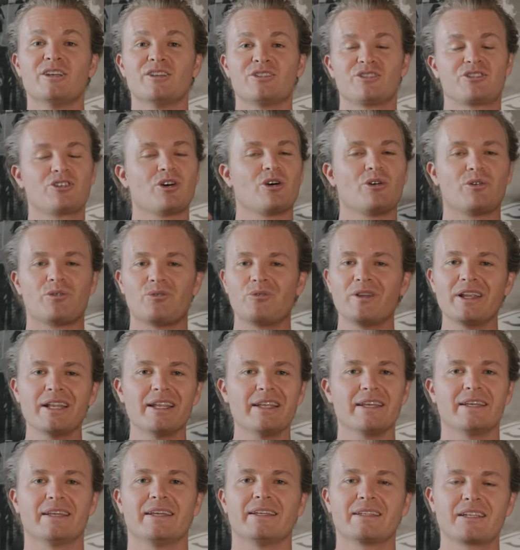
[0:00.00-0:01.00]
So
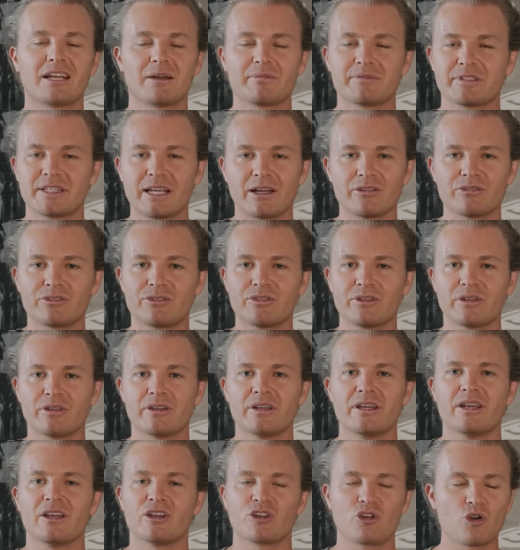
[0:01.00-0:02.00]
really it comes down to
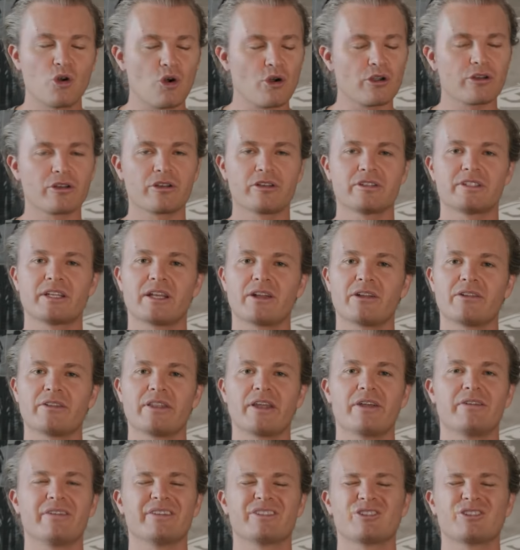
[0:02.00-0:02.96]
the corners that are there.